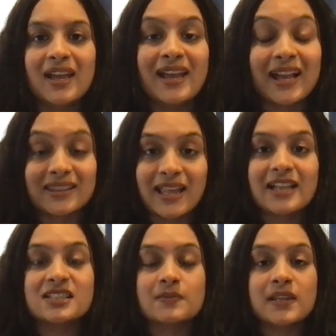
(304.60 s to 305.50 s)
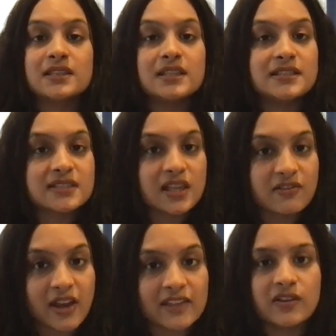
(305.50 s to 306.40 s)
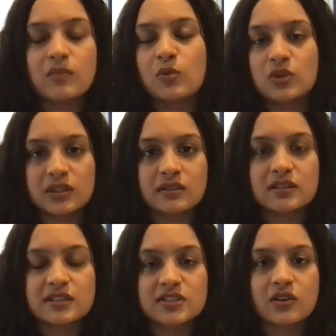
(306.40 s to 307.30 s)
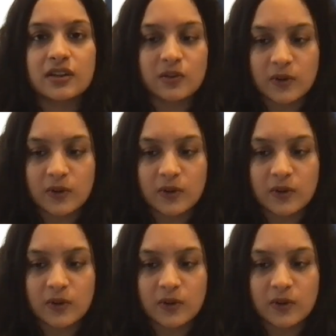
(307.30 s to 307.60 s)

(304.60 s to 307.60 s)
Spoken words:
And that's when the survival mode turns on.